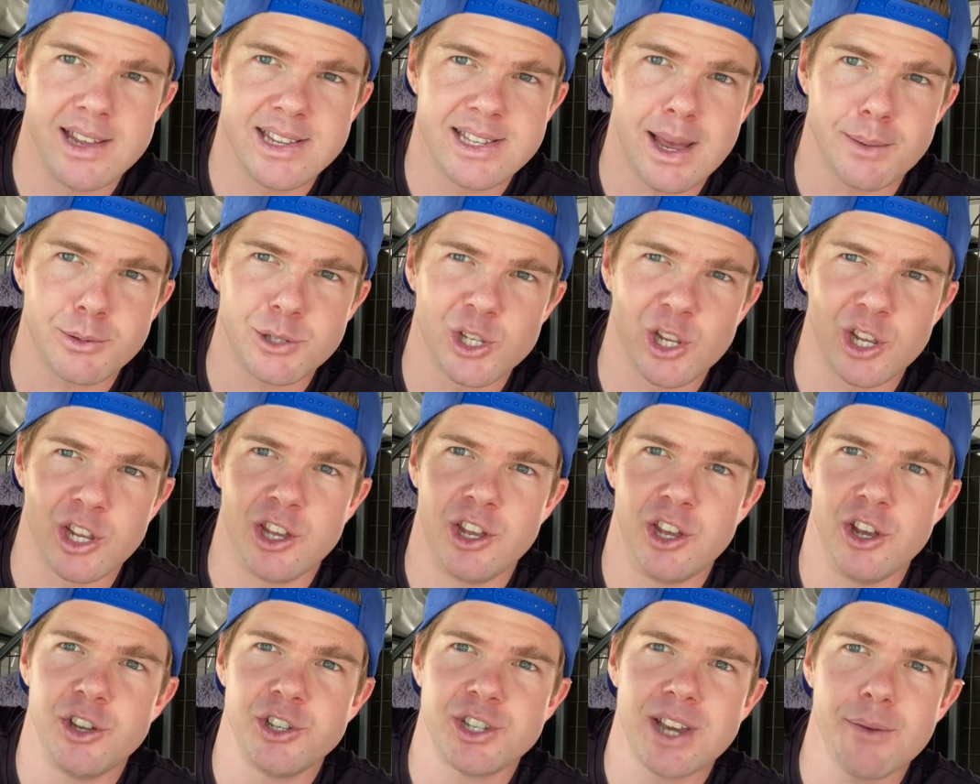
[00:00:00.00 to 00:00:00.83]
He's absolutely
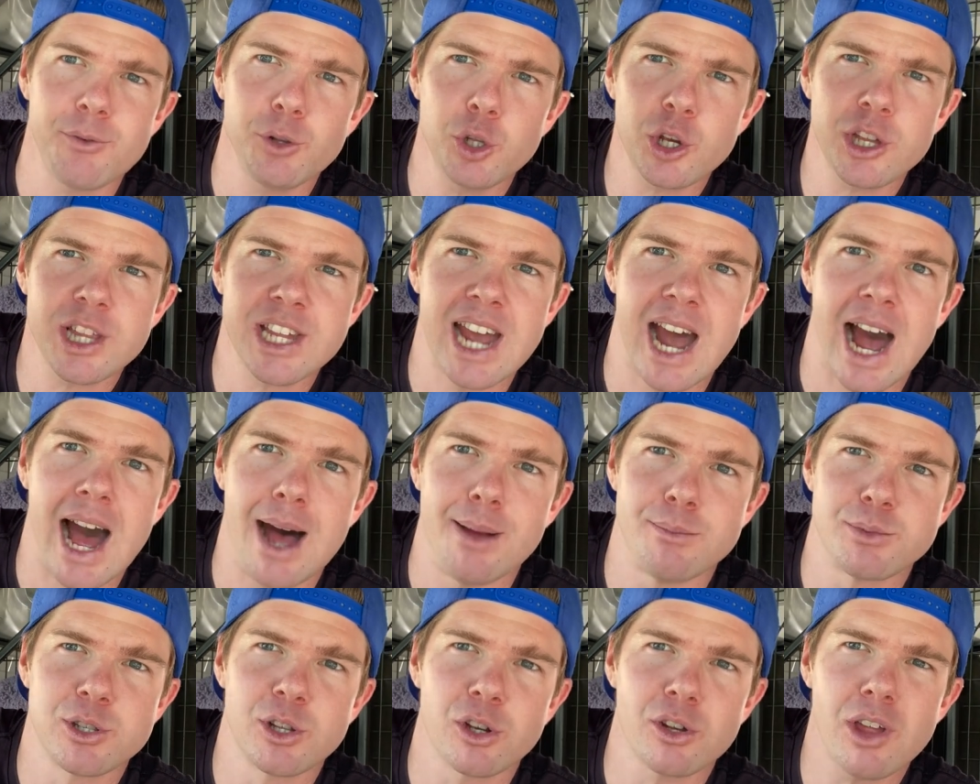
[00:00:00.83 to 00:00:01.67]
huge. Have a look at the
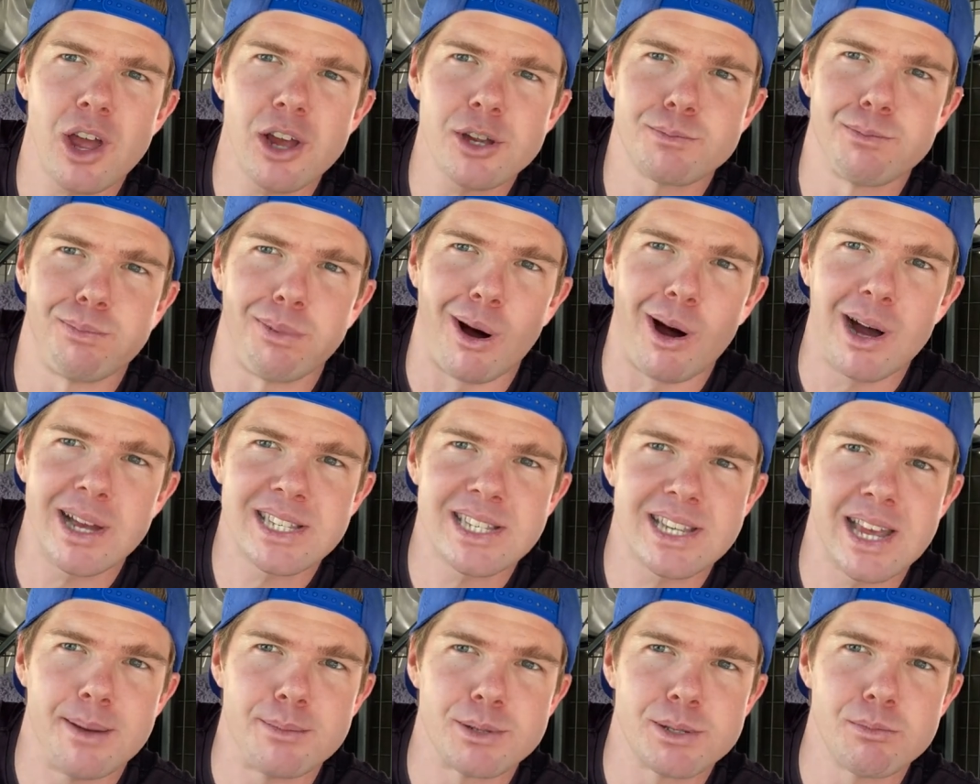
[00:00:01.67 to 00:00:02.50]
arms. Look at those
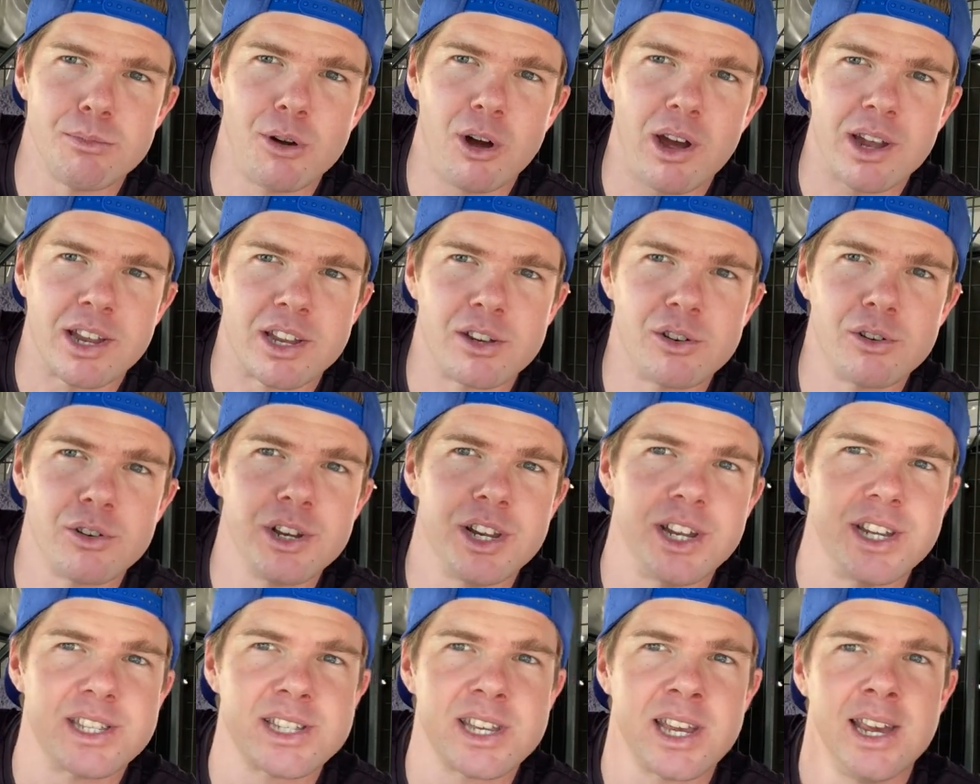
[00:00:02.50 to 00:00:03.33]
biceps. My
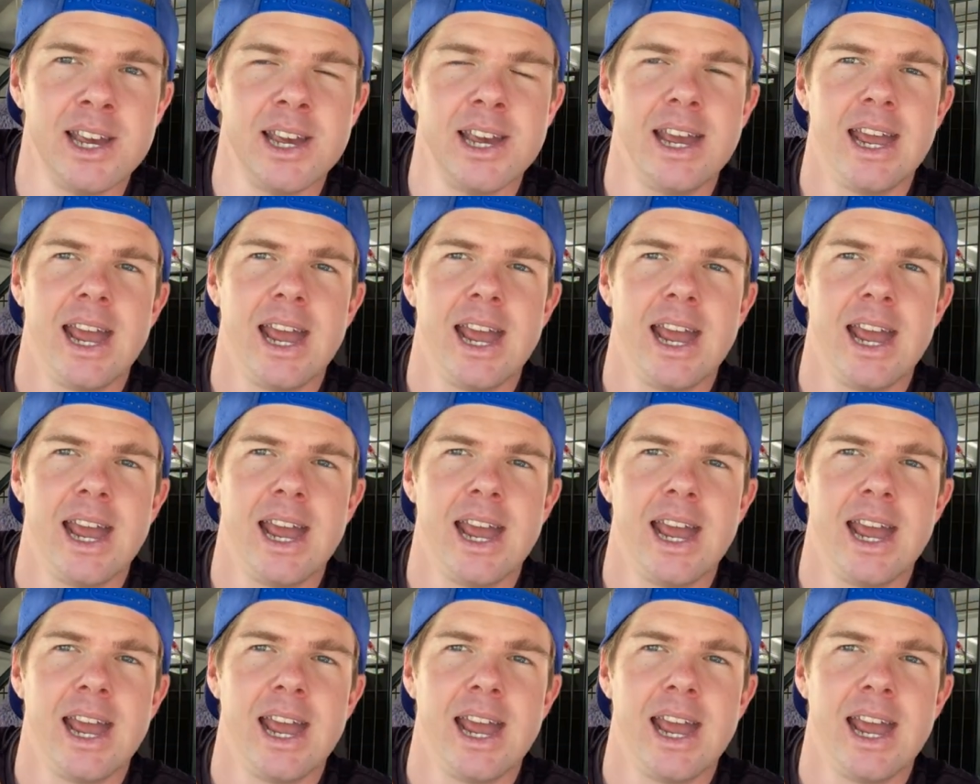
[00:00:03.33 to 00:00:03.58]
goodness.